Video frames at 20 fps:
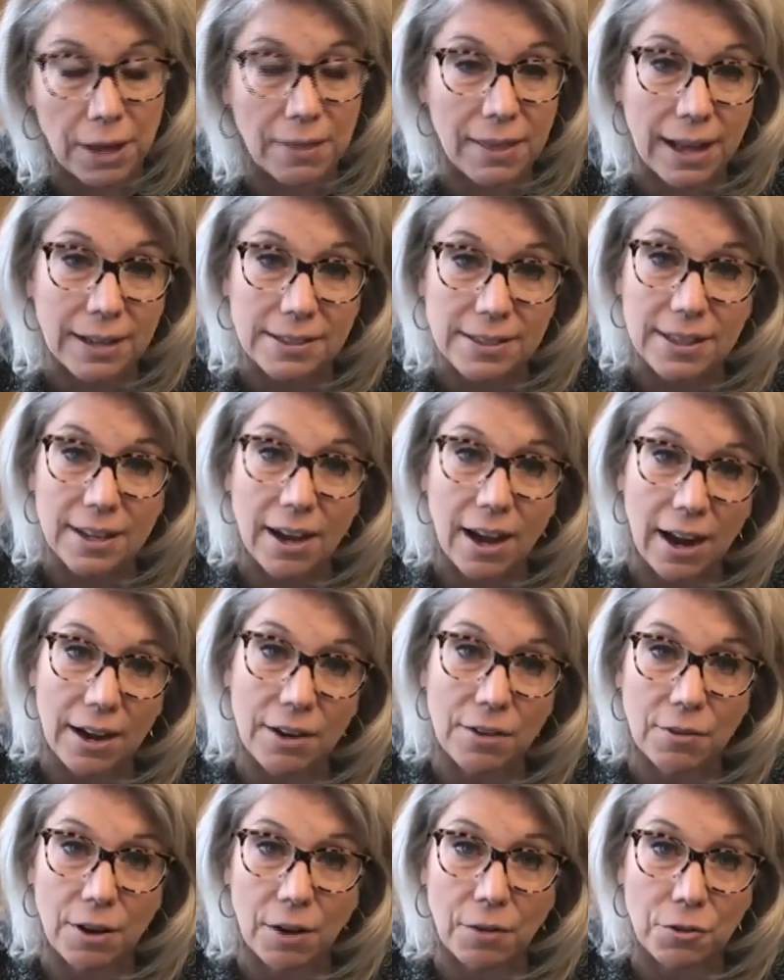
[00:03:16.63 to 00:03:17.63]
And that's the
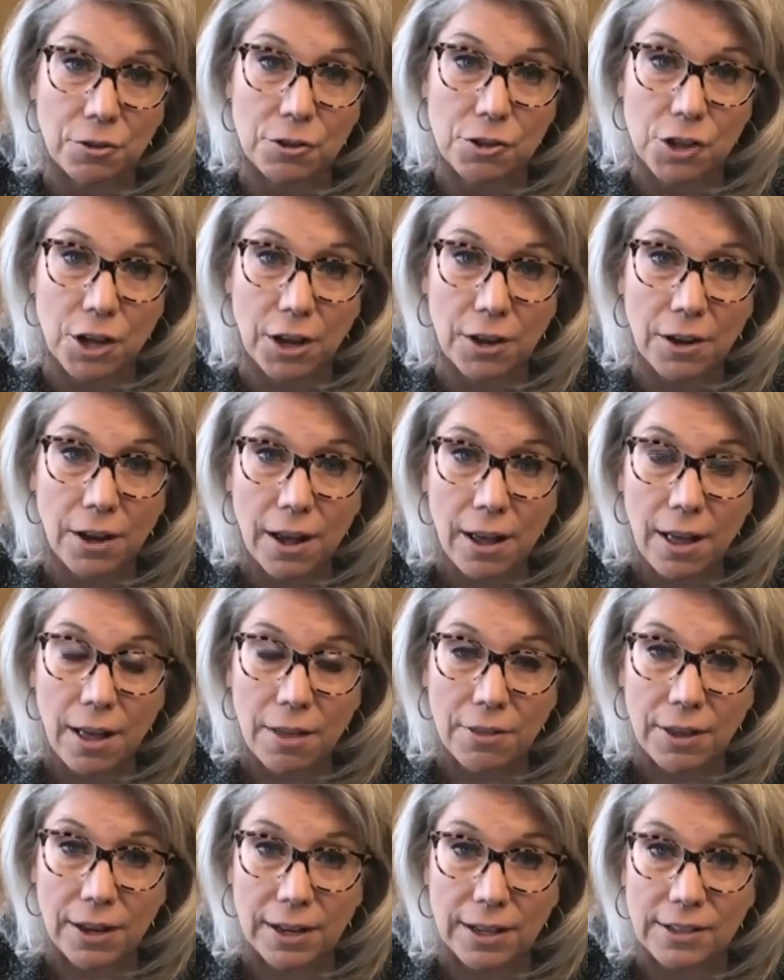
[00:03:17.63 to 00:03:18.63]
kind of effort, John,
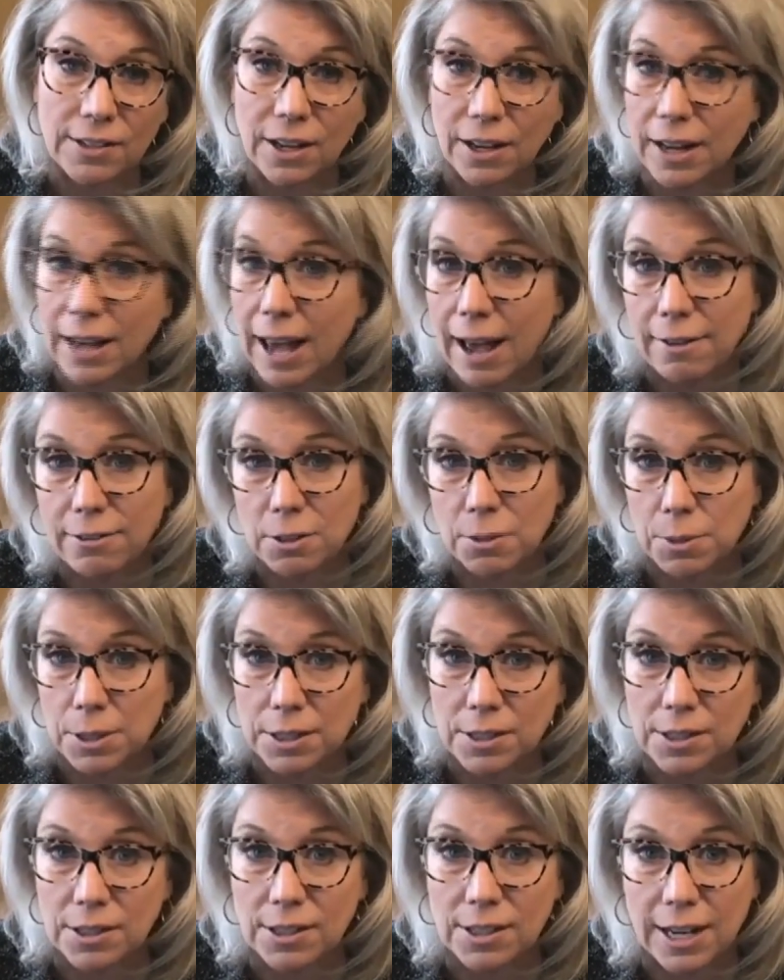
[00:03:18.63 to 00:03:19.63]
that is going to have to
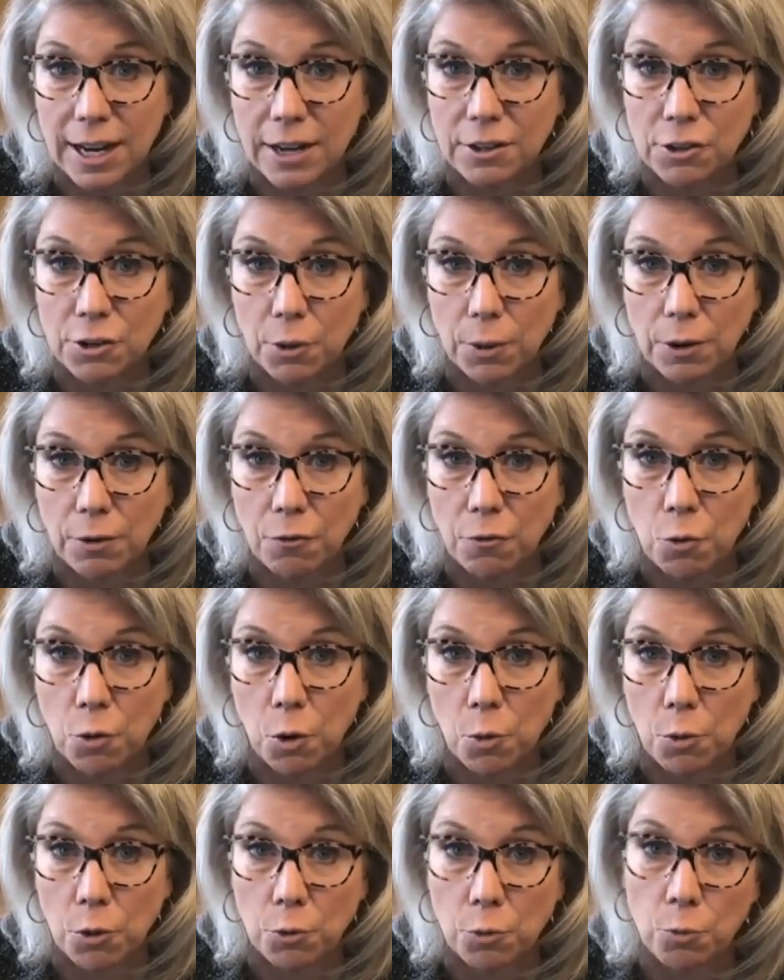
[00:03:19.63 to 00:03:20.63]
be sustained going
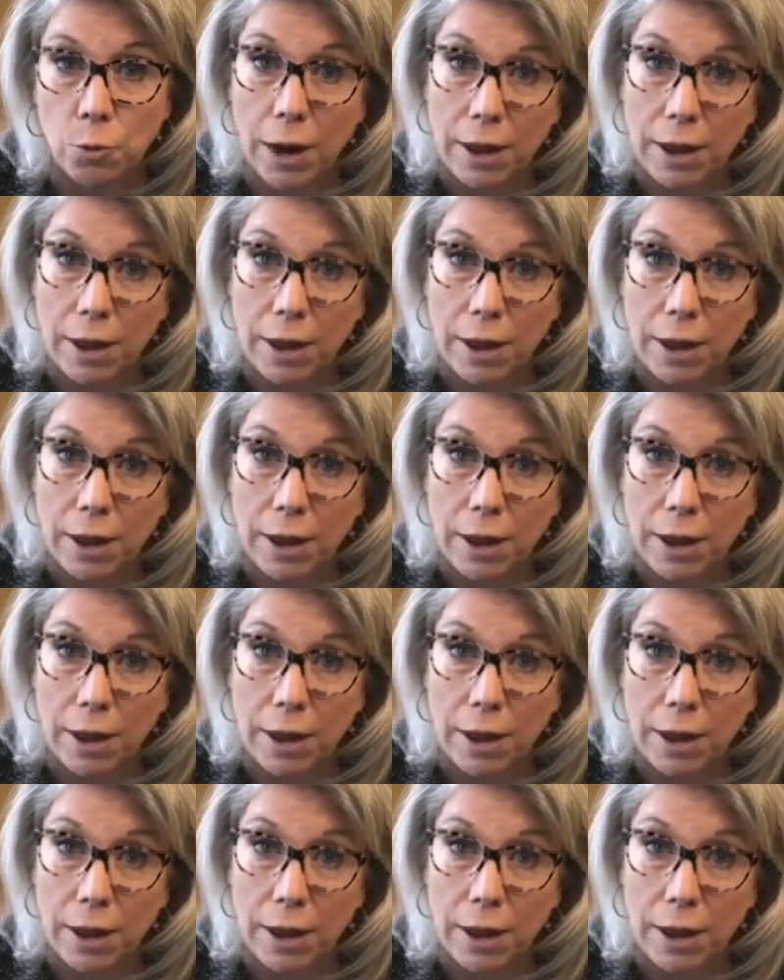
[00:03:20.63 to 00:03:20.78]
forward,